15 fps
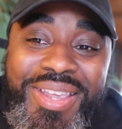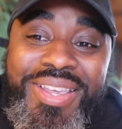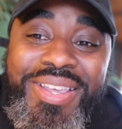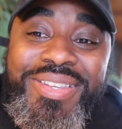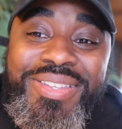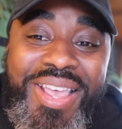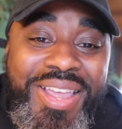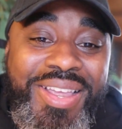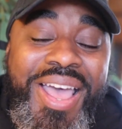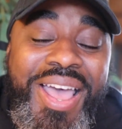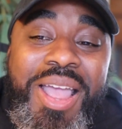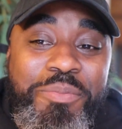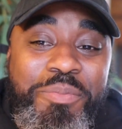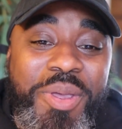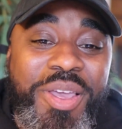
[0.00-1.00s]
is like
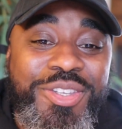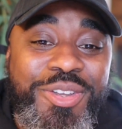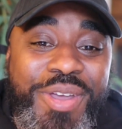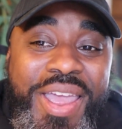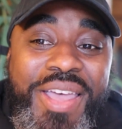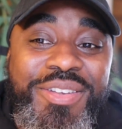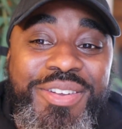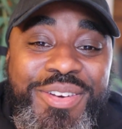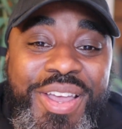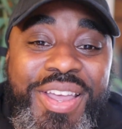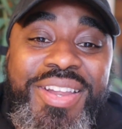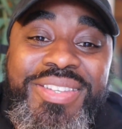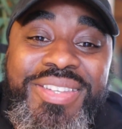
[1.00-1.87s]
occupational hazard, right?